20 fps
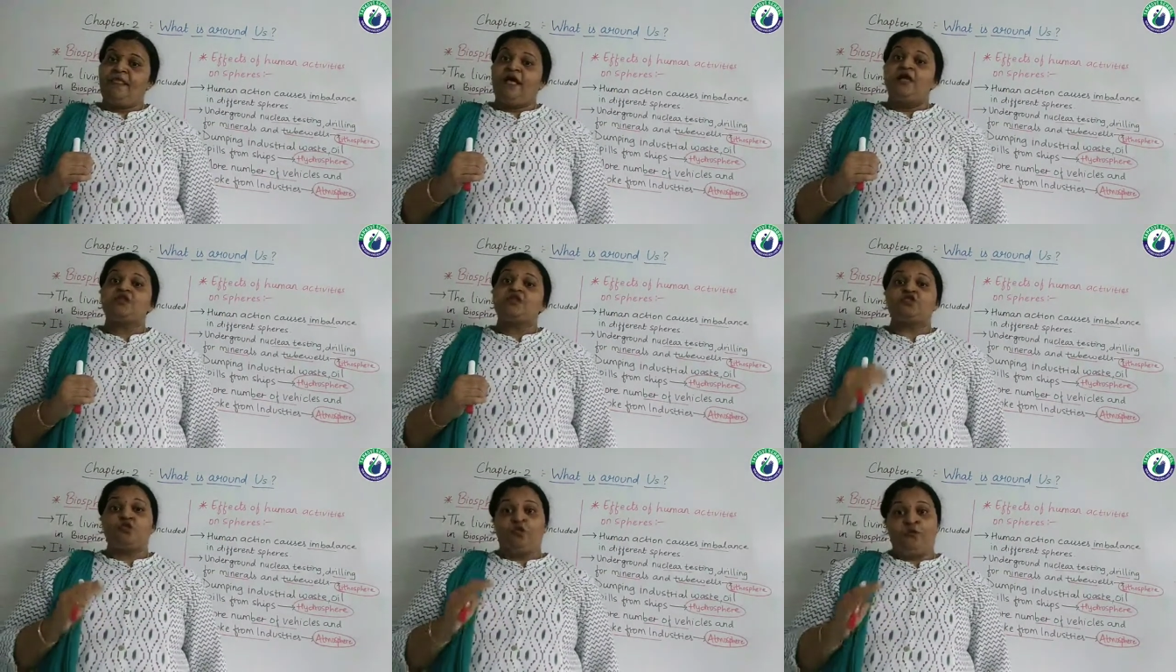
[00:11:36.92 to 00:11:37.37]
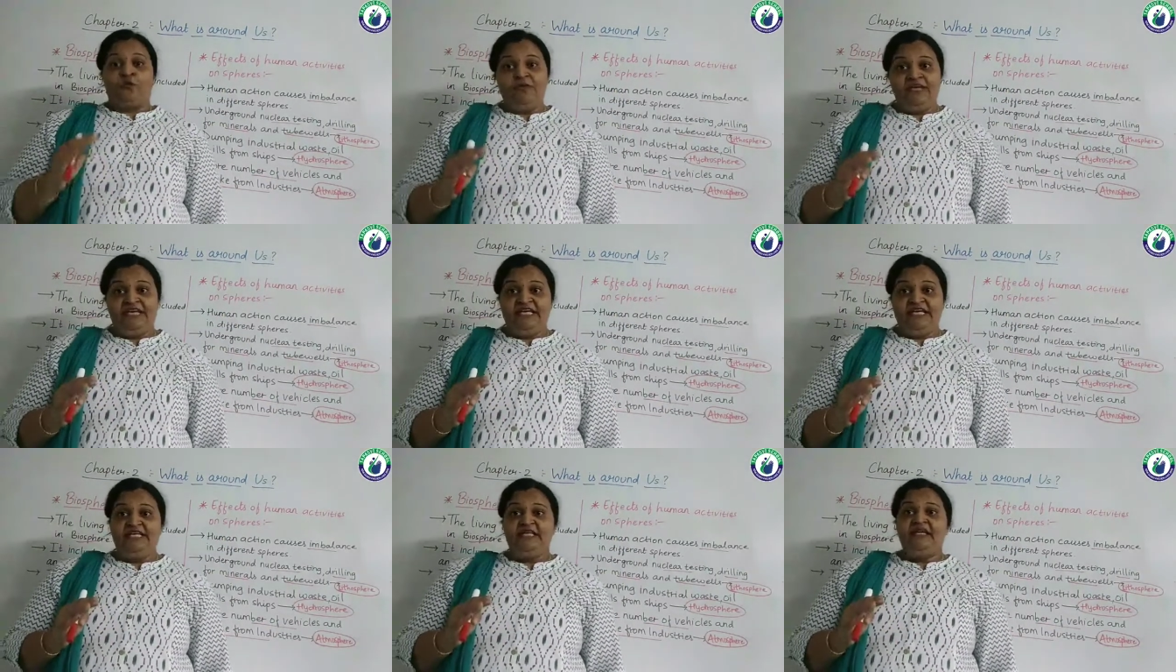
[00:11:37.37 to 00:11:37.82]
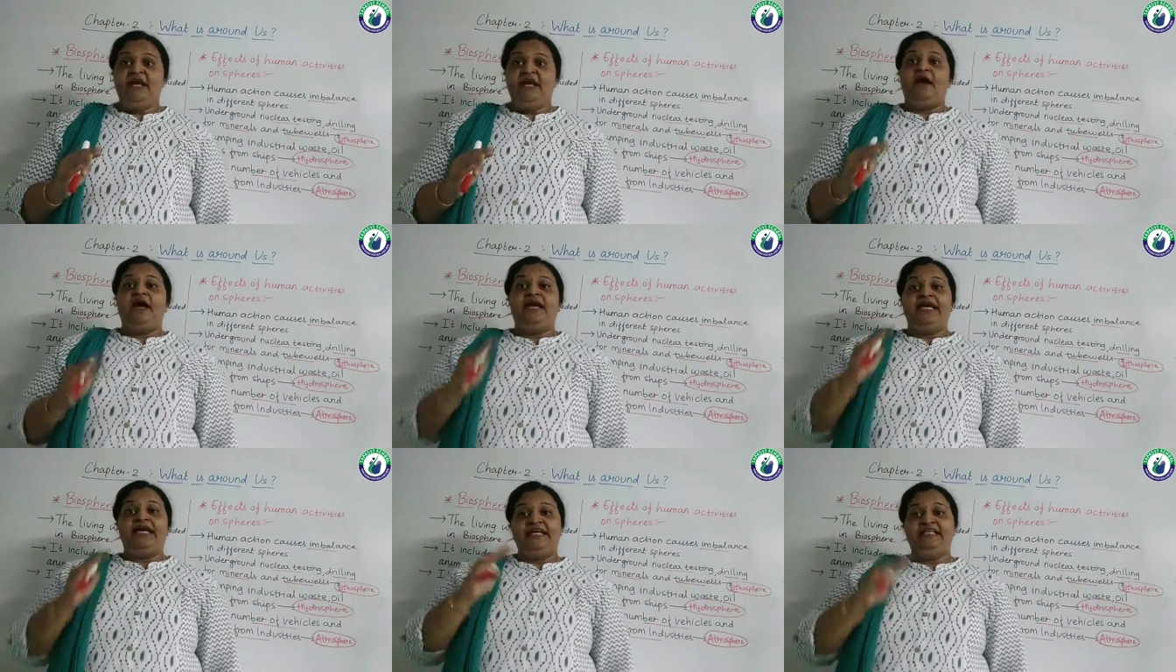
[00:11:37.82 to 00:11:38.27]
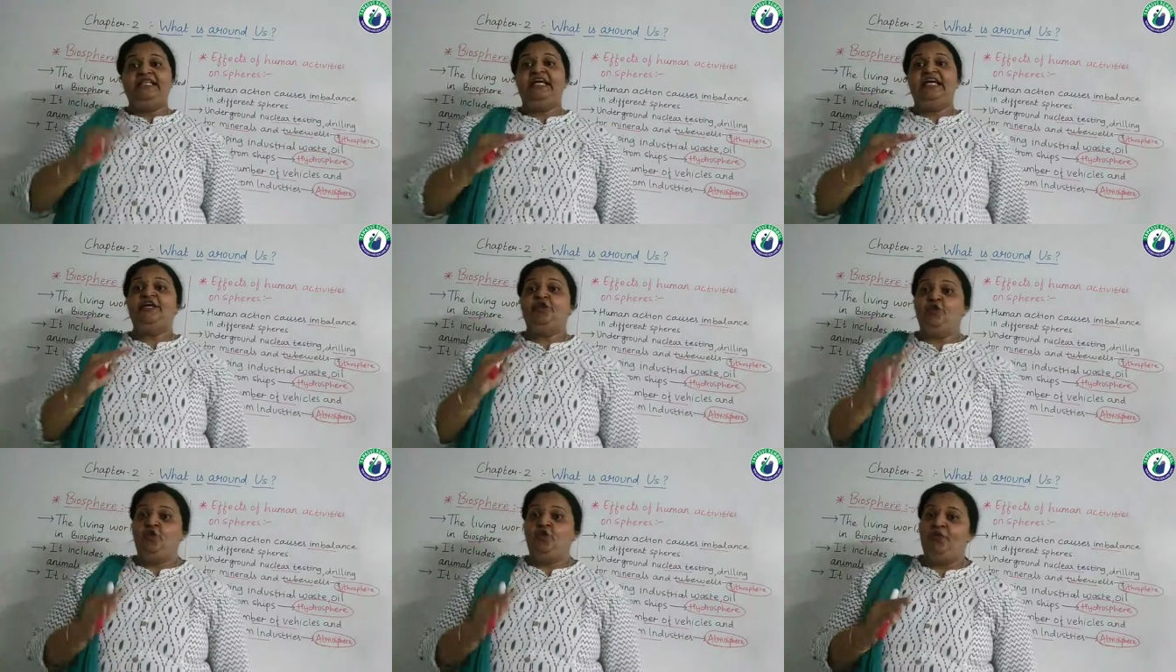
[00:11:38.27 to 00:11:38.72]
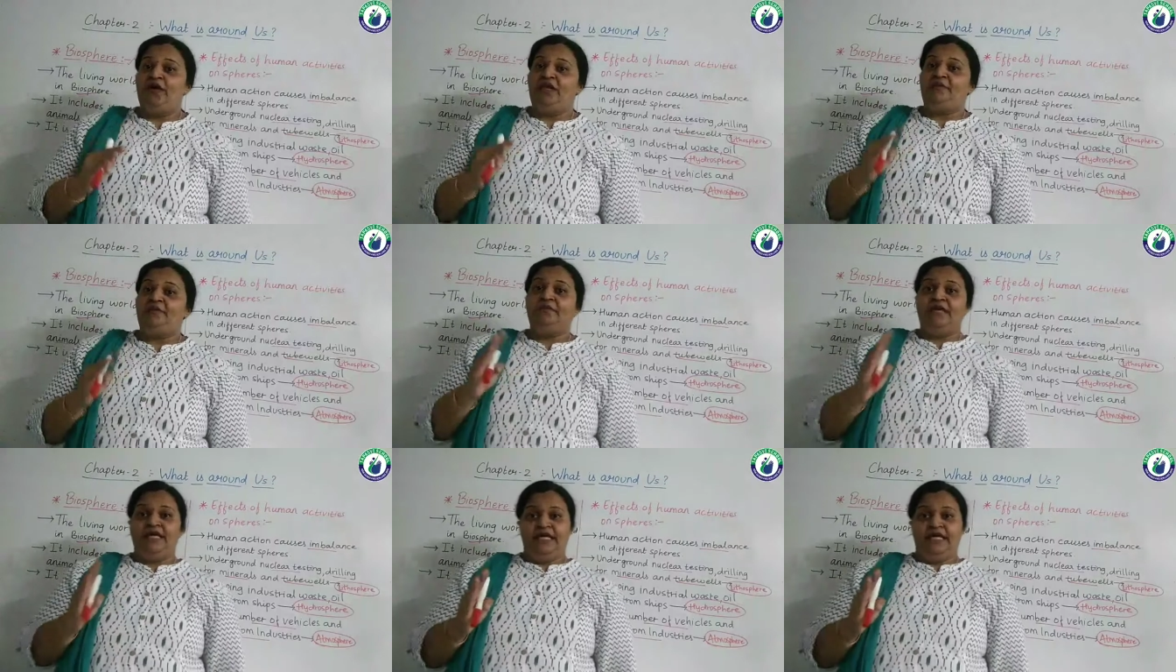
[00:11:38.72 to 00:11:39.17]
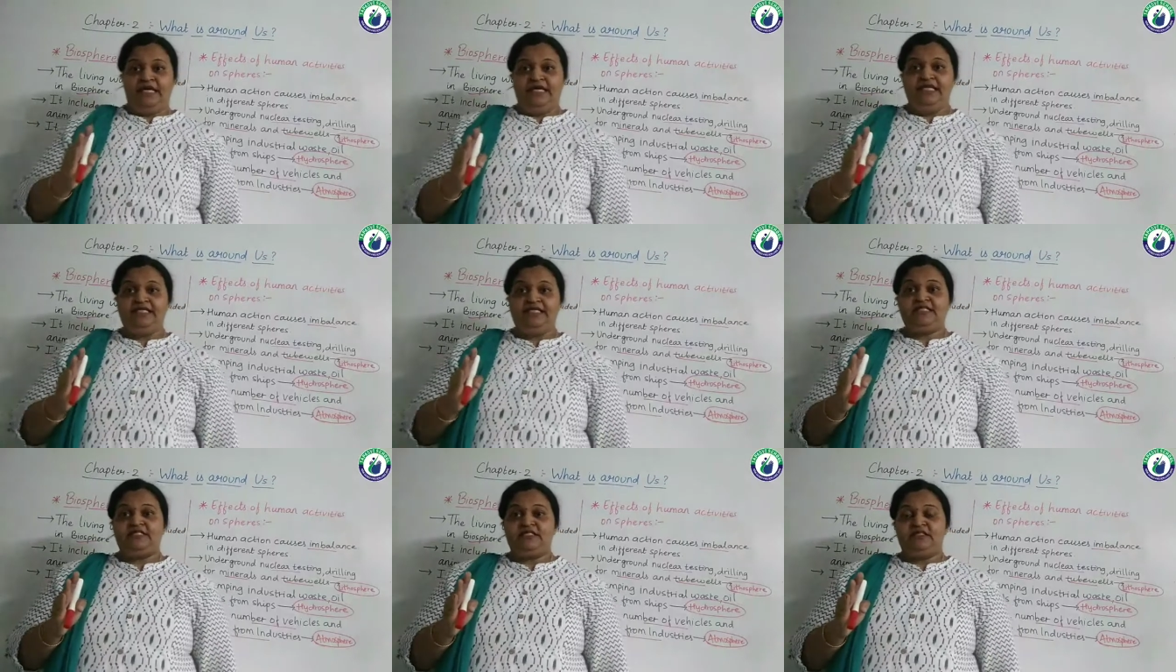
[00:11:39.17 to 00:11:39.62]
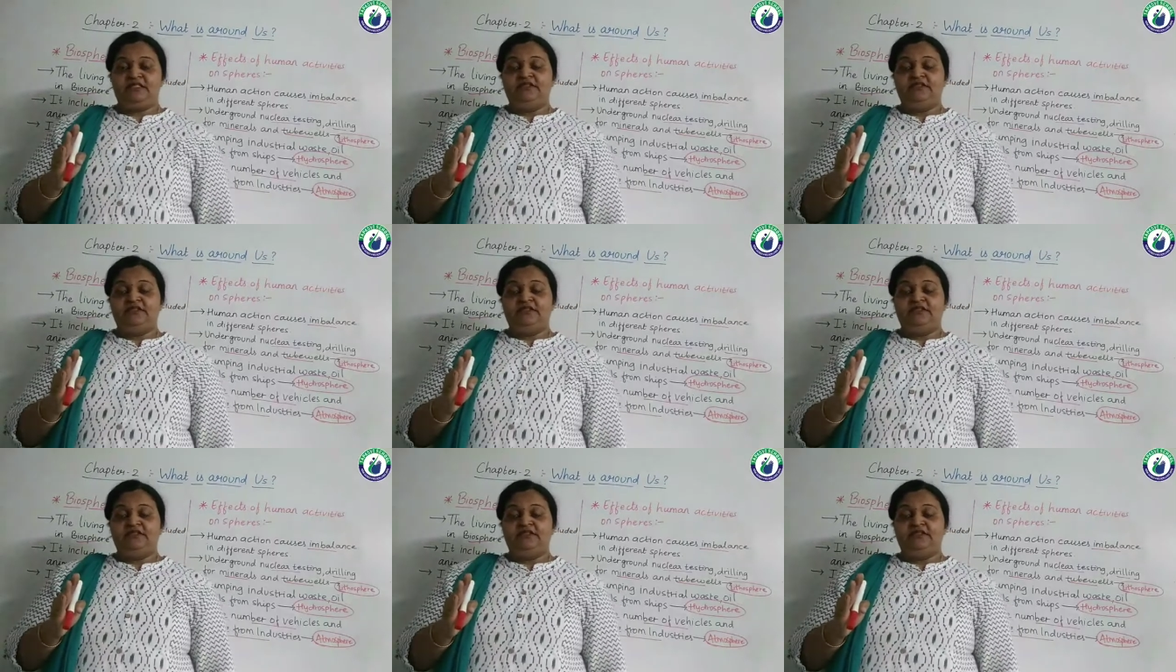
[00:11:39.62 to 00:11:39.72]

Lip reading: So being the human beings,